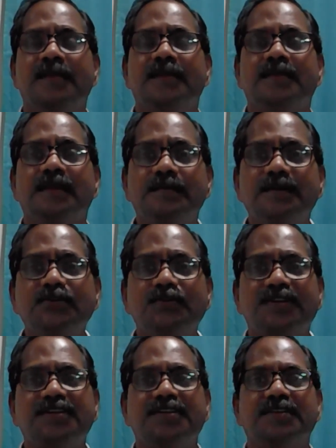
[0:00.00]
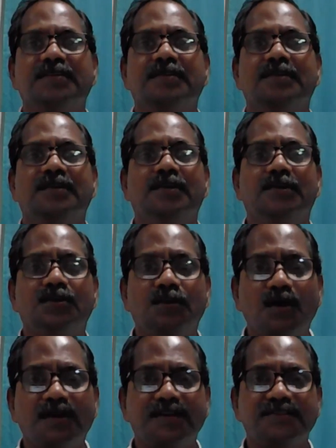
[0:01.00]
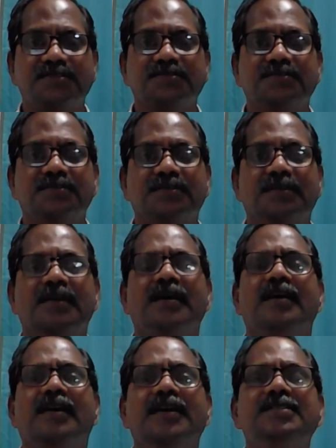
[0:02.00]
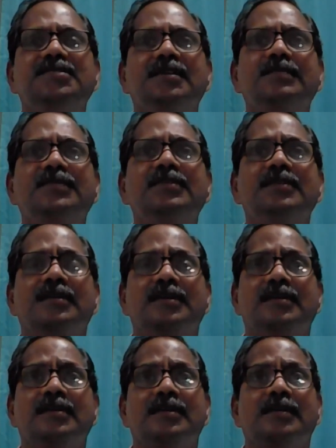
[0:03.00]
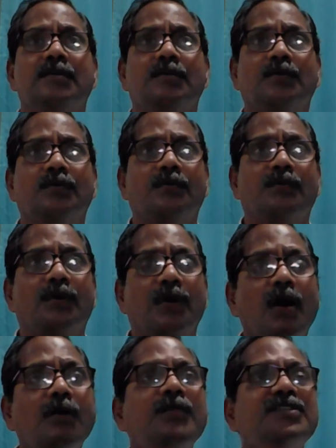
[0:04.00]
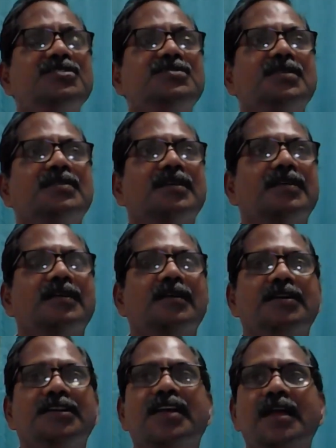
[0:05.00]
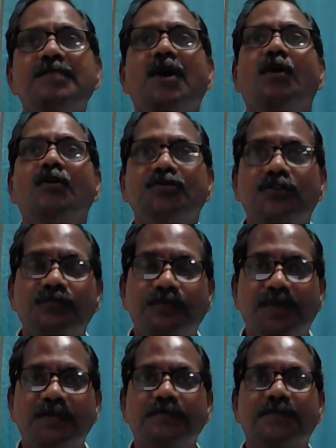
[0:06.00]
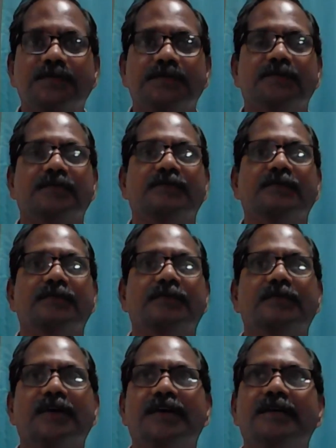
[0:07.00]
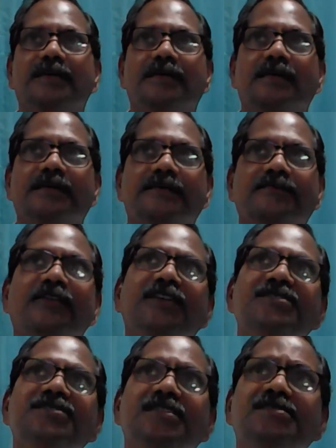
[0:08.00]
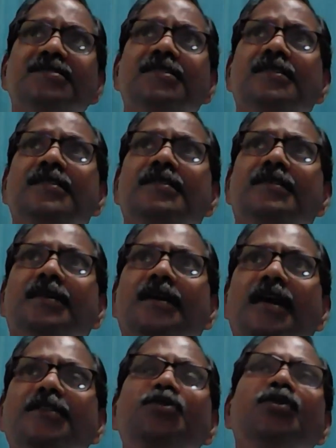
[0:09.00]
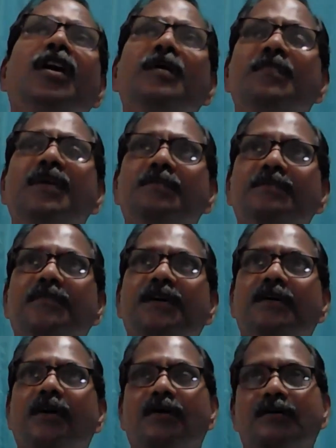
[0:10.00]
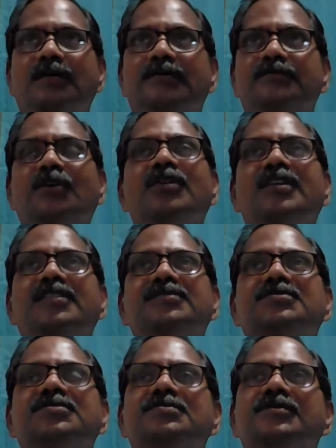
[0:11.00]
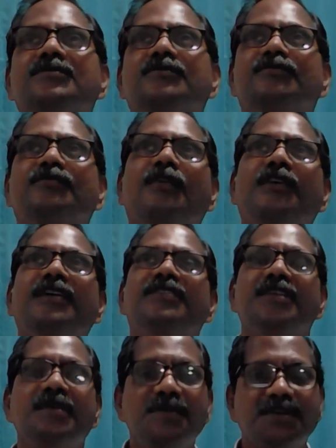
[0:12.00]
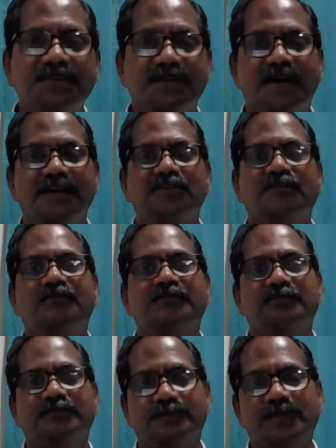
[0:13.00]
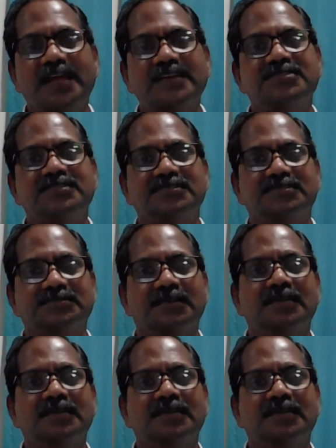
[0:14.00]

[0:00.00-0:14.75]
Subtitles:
Number 20, tolerance. Example, how much it can be out of plumb. For instance, a 2 mm tolerance for a 3 meter height of plasterings.